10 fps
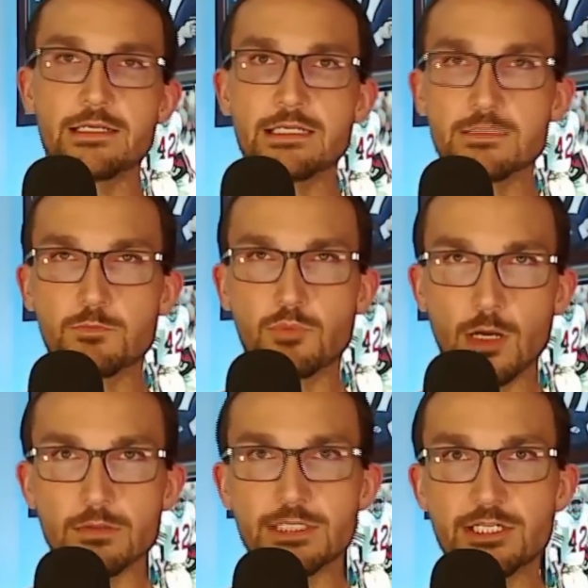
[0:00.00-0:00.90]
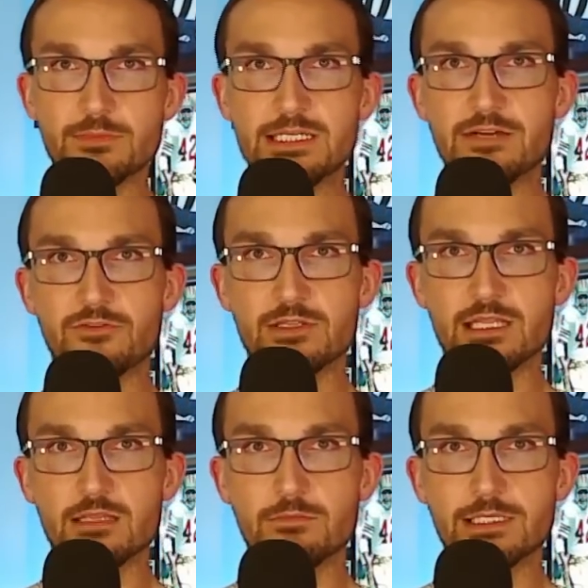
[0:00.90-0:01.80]
is probably going to be different
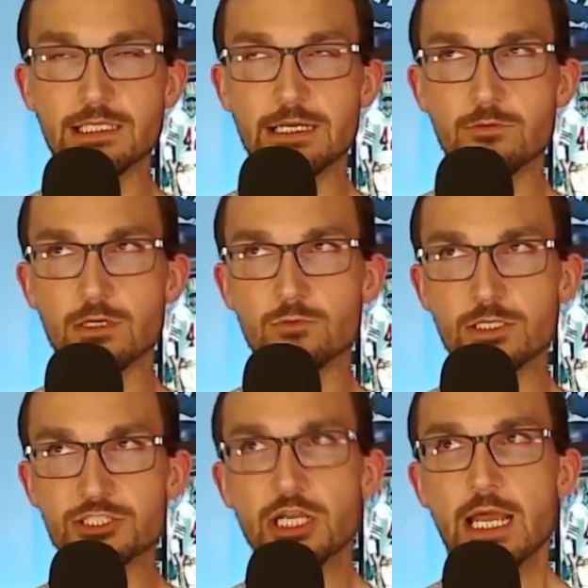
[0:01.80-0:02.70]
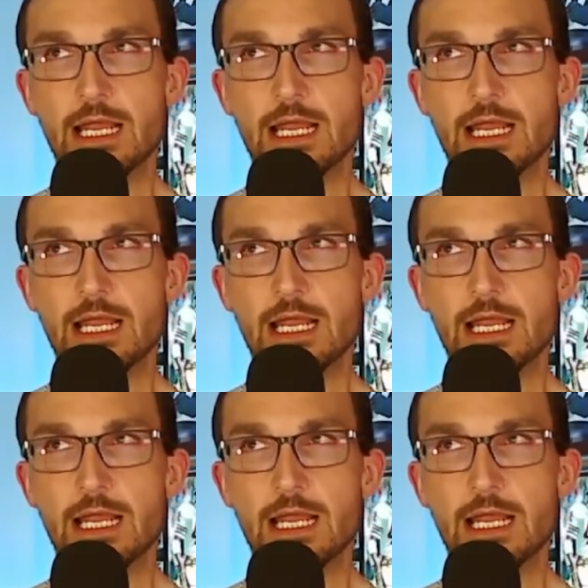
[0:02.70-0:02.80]
than the Bud Light one, which